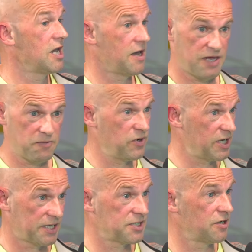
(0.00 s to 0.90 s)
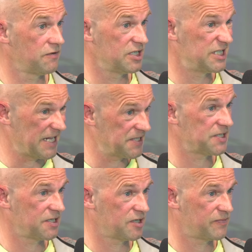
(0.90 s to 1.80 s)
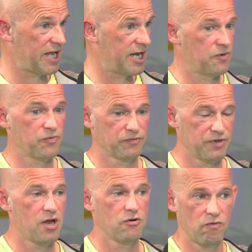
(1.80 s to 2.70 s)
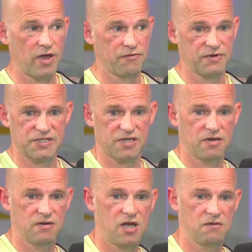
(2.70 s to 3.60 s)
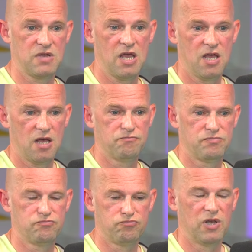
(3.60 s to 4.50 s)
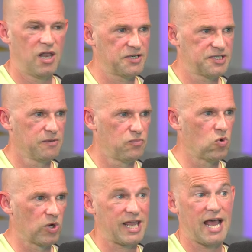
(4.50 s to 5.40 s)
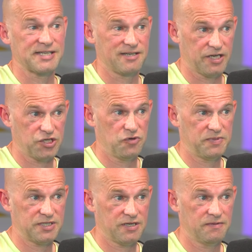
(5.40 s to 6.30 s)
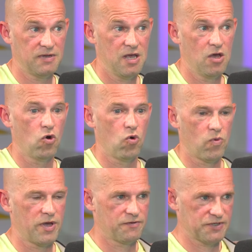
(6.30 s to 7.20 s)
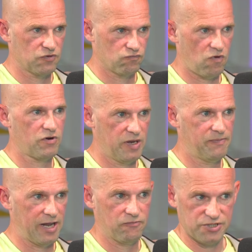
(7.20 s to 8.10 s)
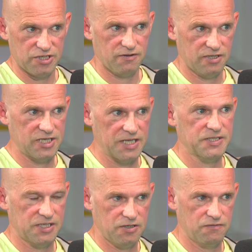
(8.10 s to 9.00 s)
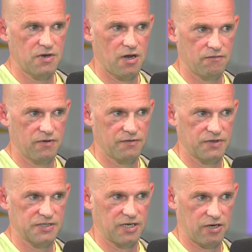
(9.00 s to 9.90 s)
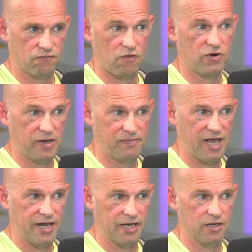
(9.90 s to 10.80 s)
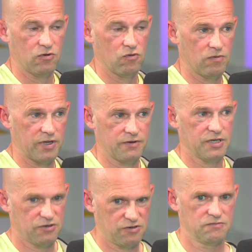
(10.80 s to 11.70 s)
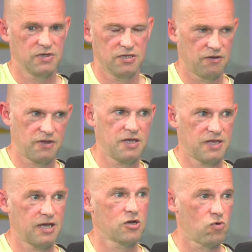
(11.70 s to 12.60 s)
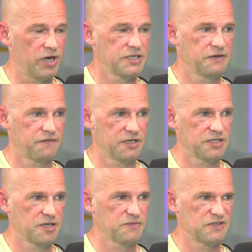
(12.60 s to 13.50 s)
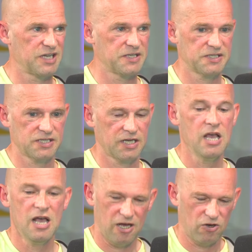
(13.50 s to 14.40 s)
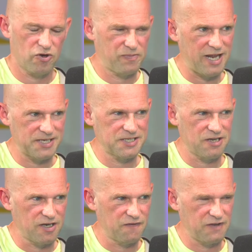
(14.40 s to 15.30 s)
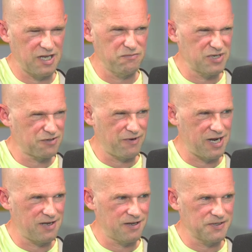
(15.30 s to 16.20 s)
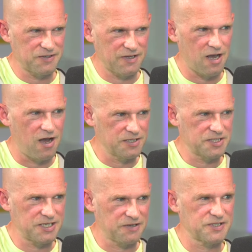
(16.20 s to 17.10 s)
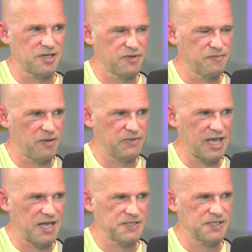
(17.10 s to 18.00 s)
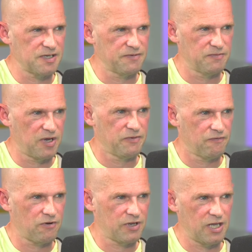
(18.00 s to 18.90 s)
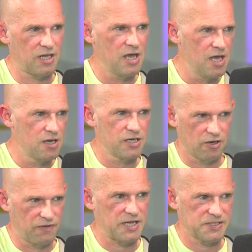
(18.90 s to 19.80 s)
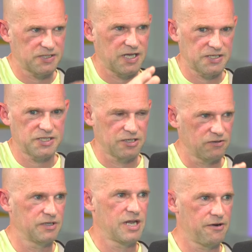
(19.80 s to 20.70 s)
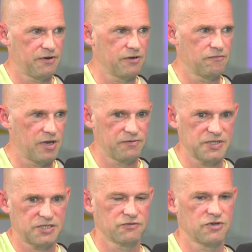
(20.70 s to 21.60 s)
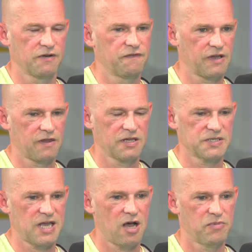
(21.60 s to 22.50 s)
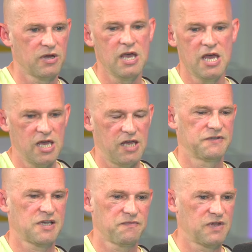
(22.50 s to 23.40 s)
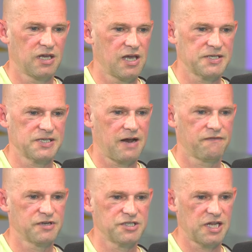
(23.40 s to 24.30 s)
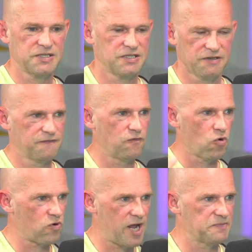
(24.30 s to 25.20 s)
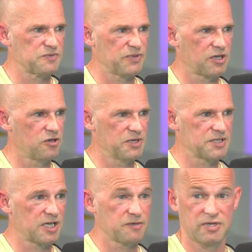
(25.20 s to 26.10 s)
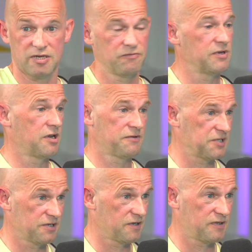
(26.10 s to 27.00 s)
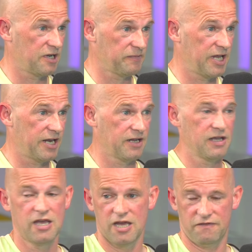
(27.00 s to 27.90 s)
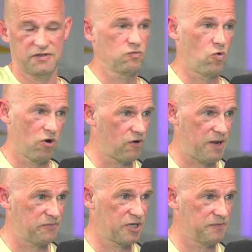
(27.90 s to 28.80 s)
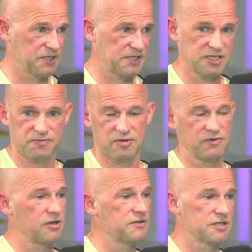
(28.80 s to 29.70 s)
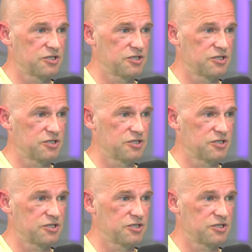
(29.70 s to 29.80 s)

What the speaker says: yeah, then we get to know the density of the planet, and we'll know whether it's a largely a ball of gas like Jupiter, or whether it's a rocky planet. Once you know the density, you know whether it's like a rocky planet, or whether you can, they are quite different in terms of density. A lot of planets are kind of in between, and so they're hard to tell. Some of them might be gassy, some of them might be rocky. That's still an area where we're still trying to figure things out. But if something has an average density of 4 grams per cubic centimeter, we know it's an Earth-like planet. If it's 1 gram per cubic centimeter, we know it's a